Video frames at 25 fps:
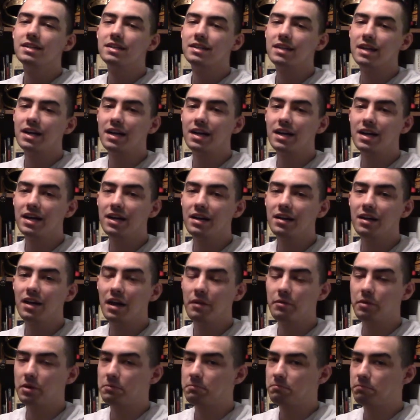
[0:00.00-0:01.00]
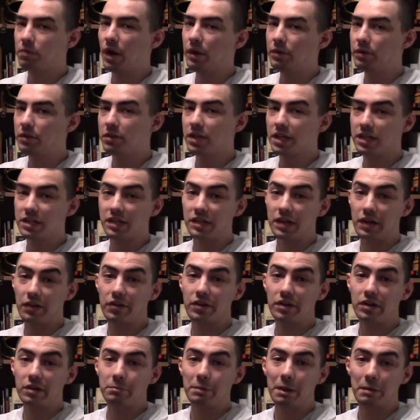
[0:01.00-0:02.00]
I would probably like to
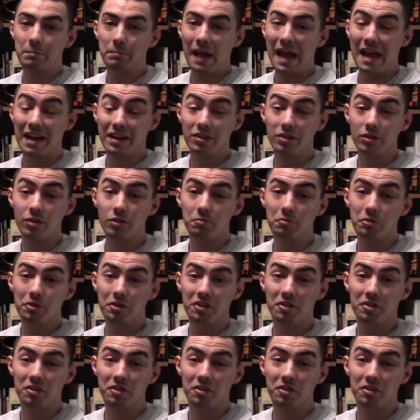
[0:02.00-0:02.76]
carry it on my back a little more,